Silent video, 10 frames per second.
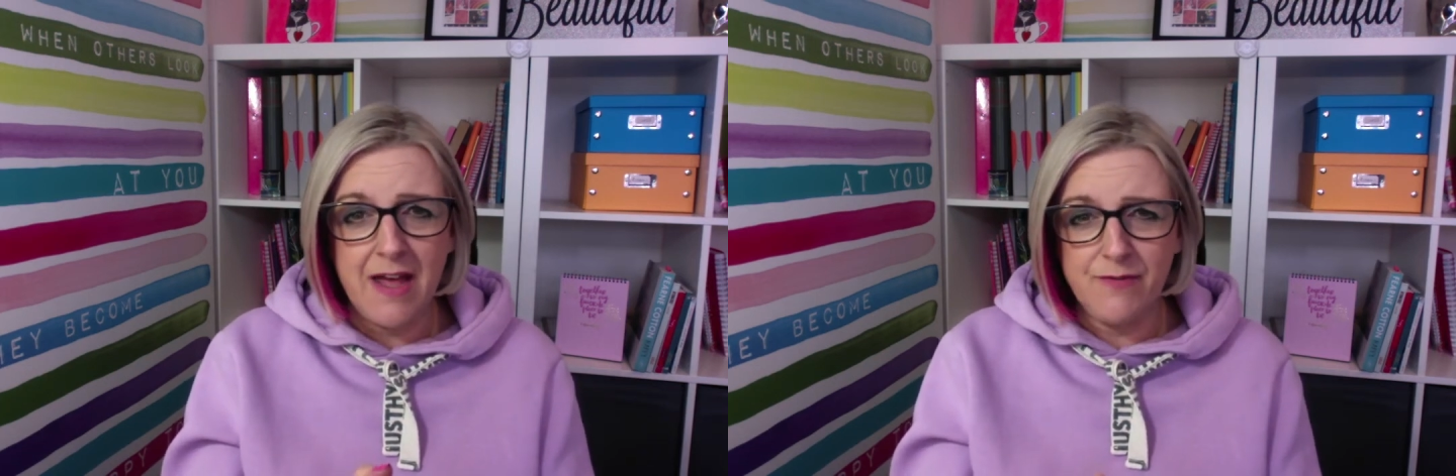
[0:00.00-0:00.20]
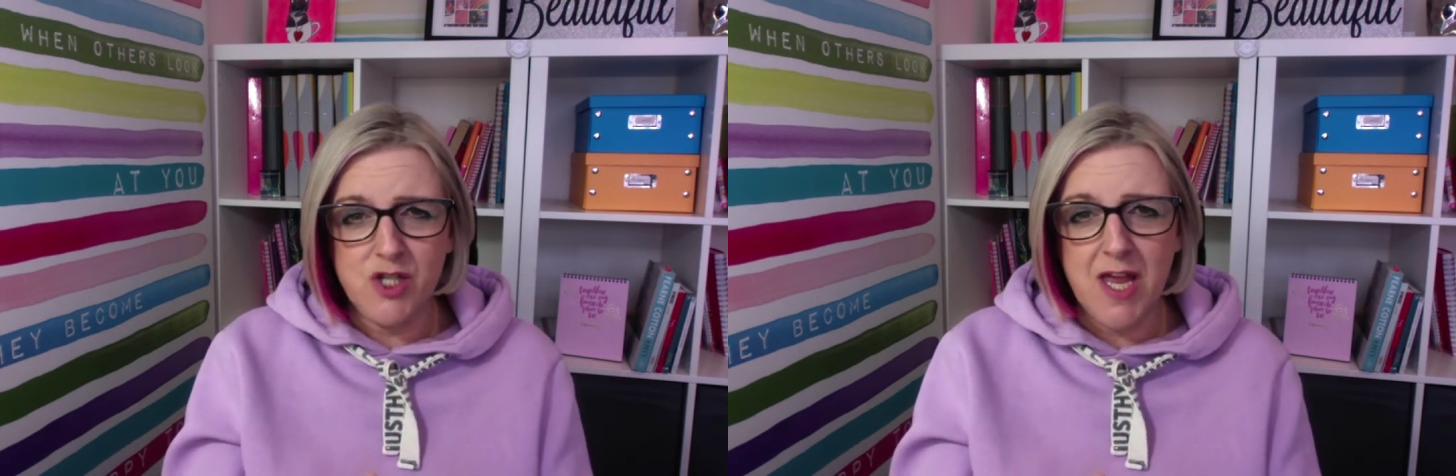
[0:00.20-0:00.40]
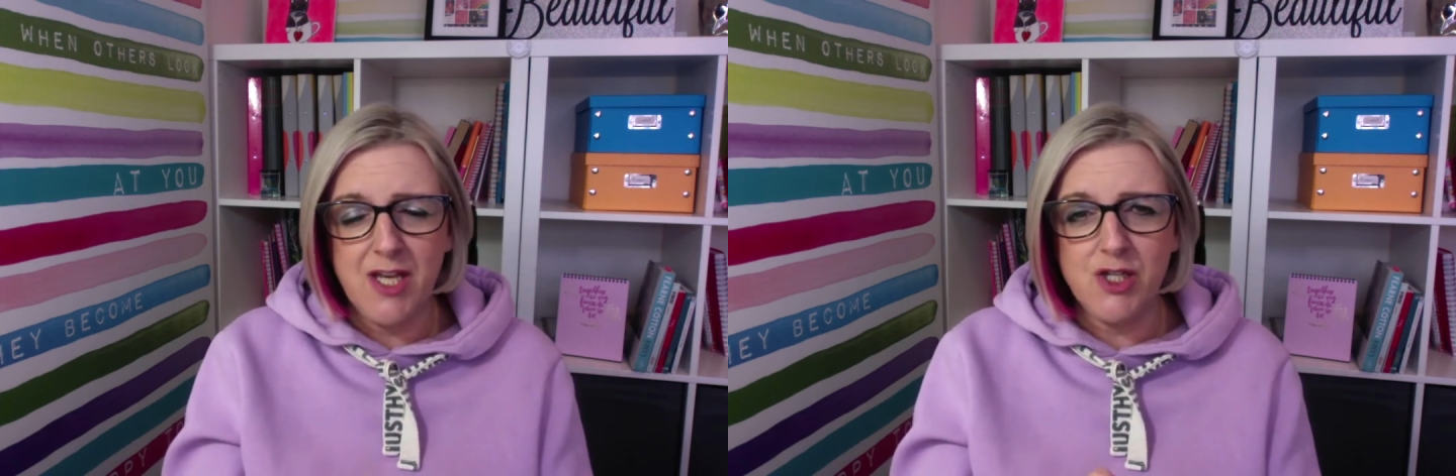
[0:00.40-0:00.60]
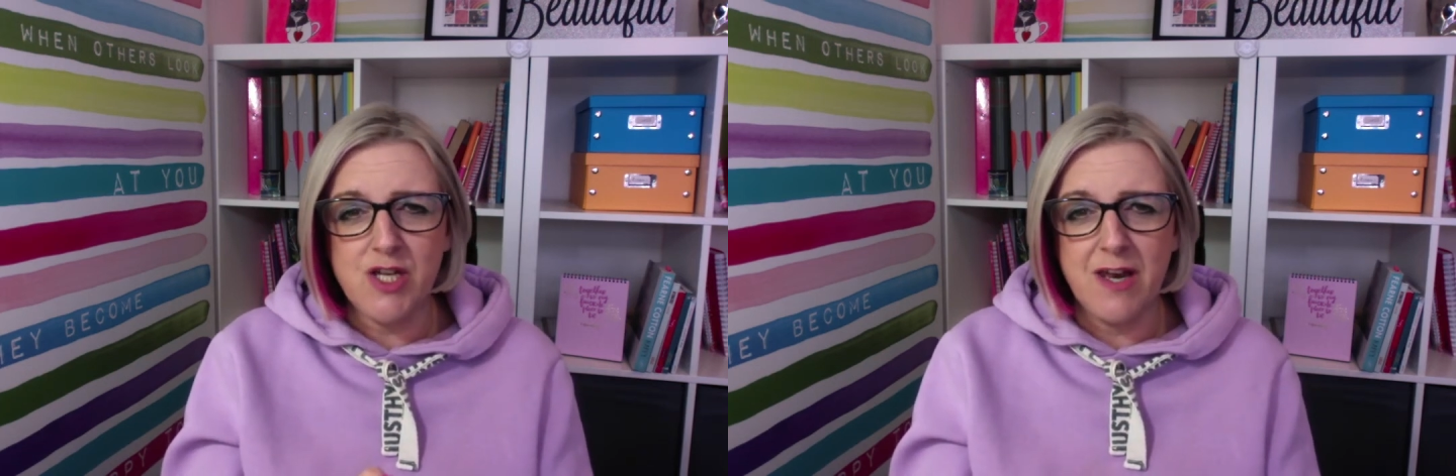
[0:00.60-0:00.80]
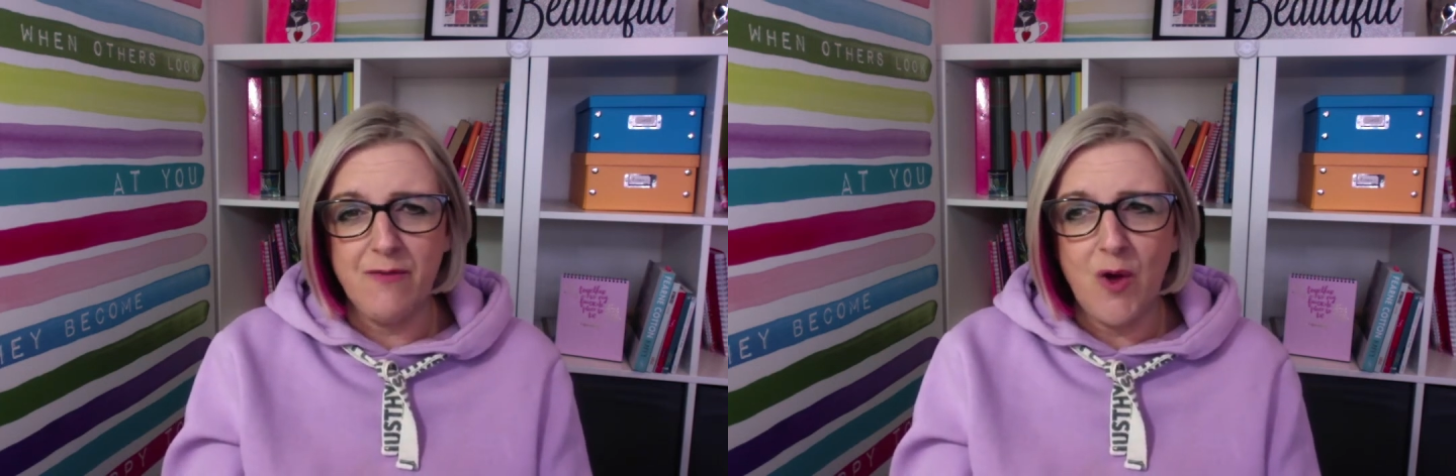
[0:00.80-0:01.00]
have changed
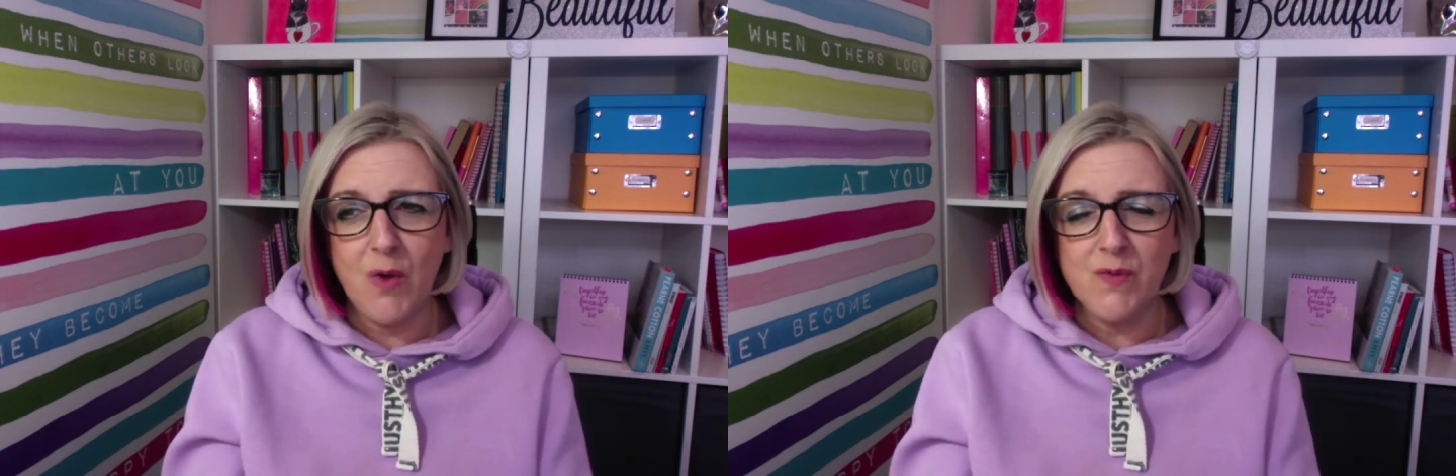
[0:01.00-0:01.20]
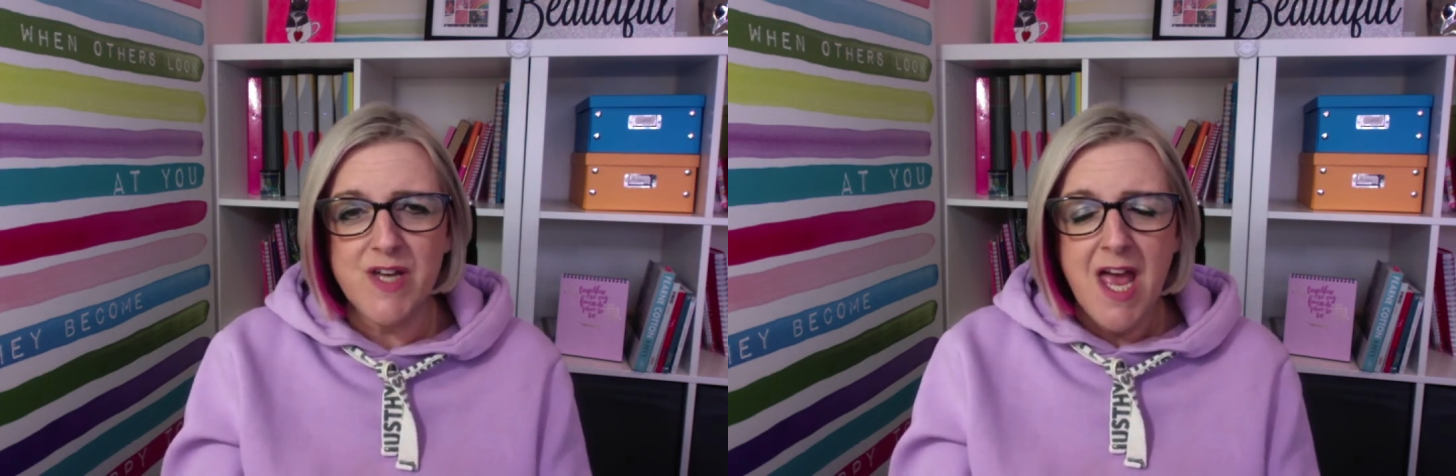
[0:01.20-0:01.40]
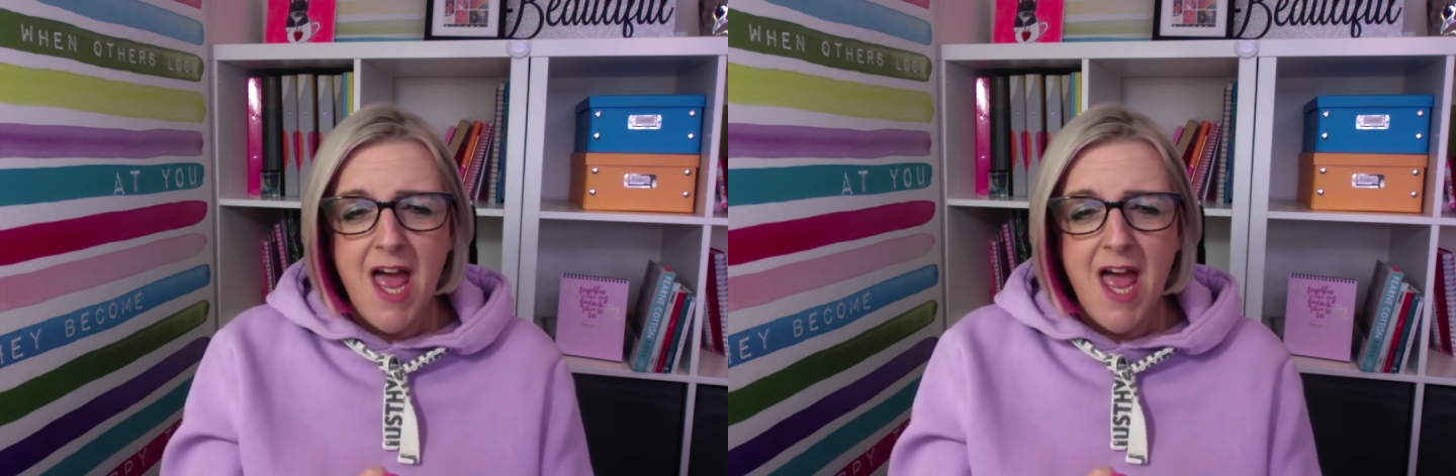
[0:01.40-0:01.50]
and evolved.